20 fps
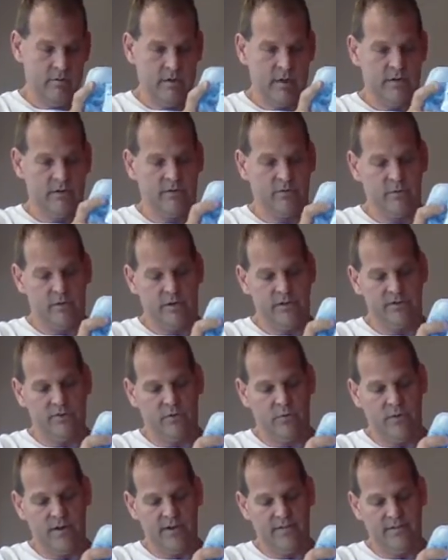I just want to
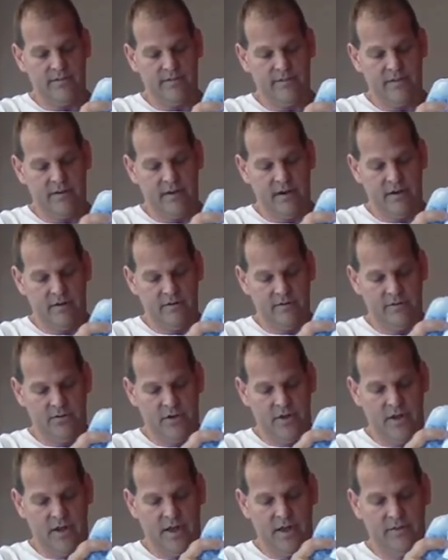squeeze these in here so
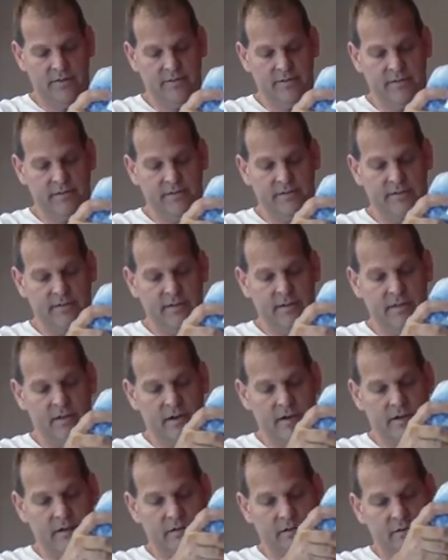you guys can see
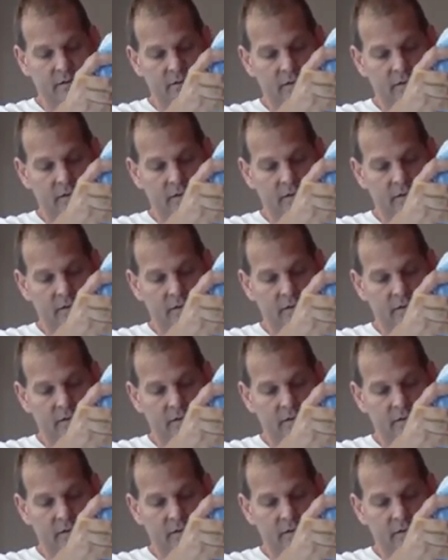the